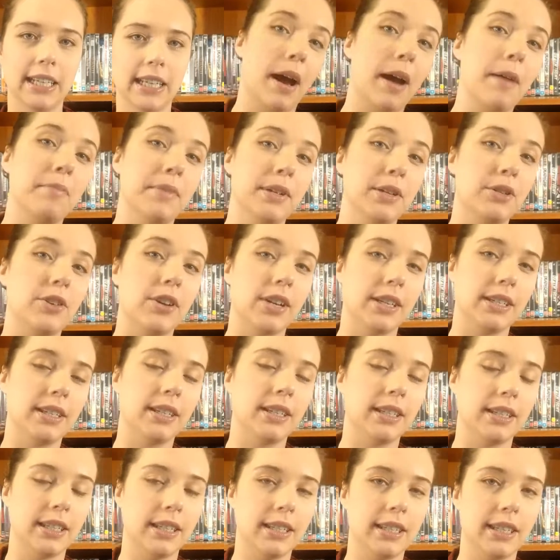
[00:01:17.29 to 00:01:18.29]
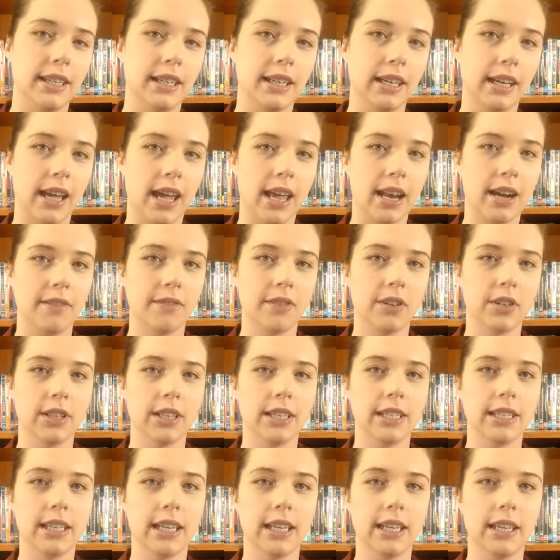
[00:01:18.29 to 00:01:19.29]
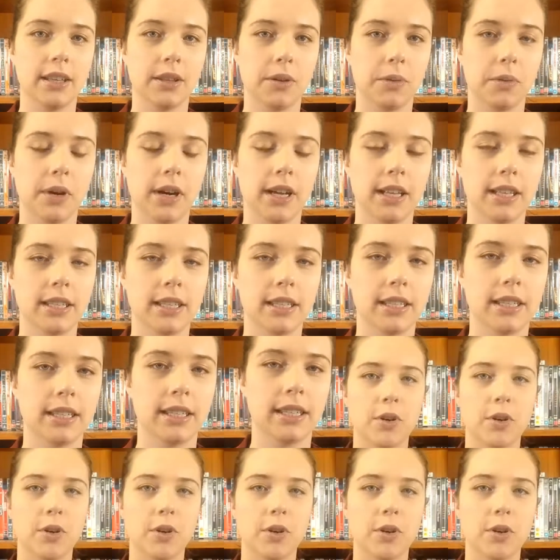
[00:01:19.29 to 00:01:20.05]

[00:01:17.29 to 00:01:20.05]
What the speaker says: I'm interested to see it again. I've only seen it the once.